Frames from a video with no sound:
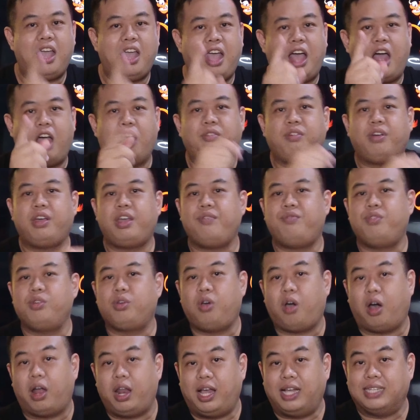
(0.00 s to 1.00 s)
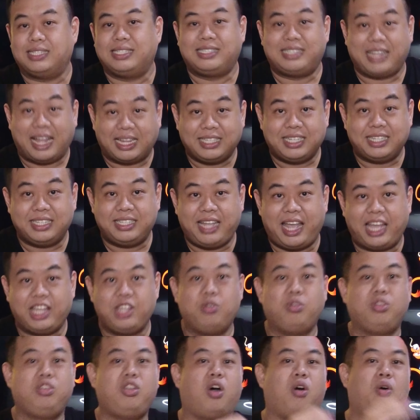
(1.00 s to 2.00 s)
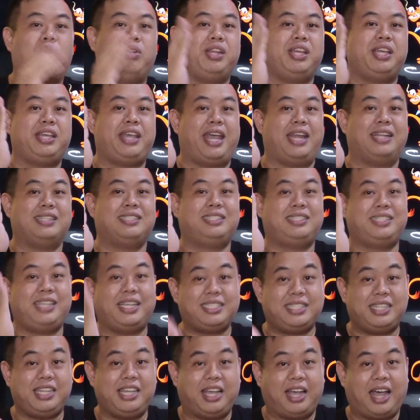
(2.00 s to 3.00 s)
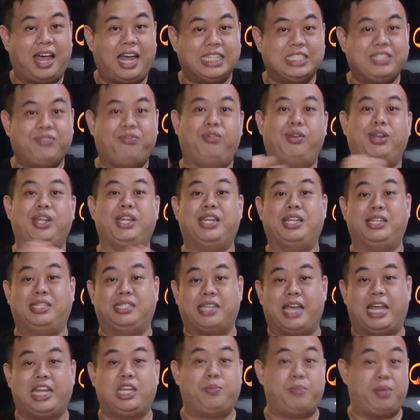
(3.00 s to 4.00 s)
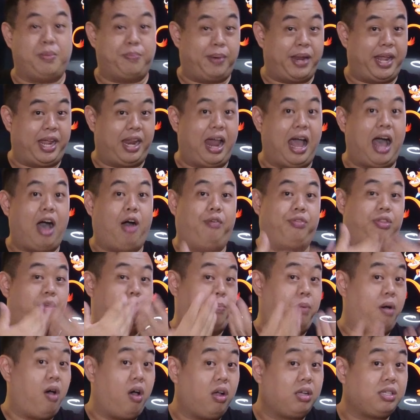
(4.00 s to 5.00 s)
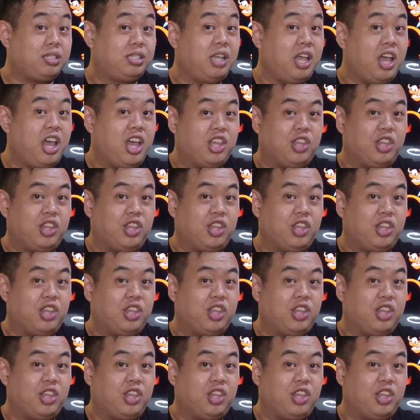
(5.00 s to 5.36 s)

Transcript: However, if you got a starter deck, you not only get 60 cards fully designed to be played out of the box,